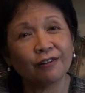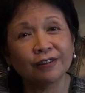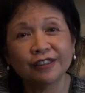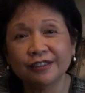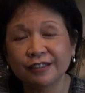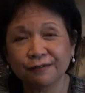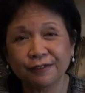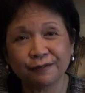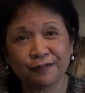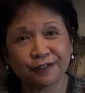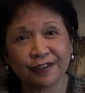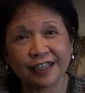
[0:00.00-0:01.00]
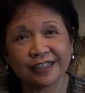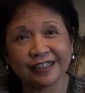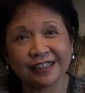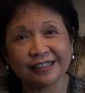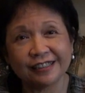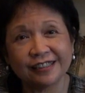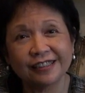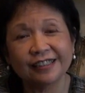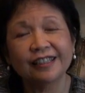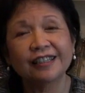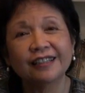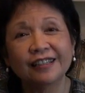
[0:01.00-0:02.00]
all the different varieties
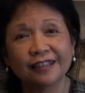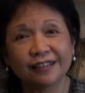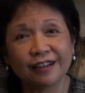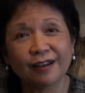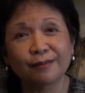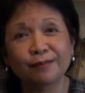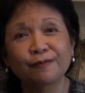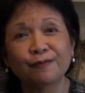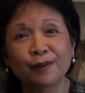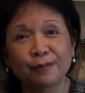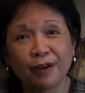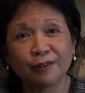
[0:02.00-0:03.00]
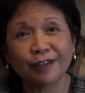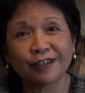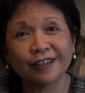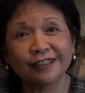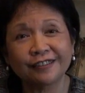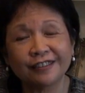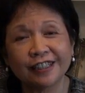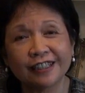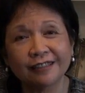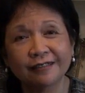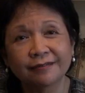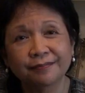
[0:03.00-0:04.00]
that come from our country.
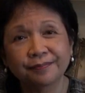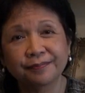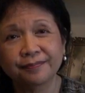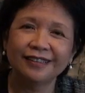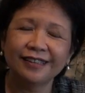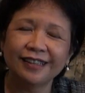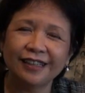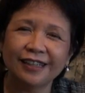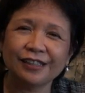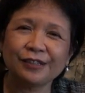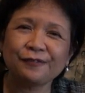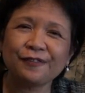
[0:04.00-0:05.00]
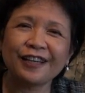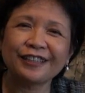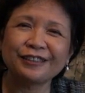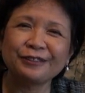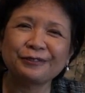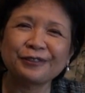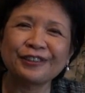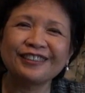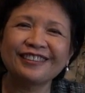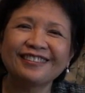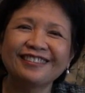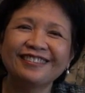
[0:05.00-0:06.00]
As a final word,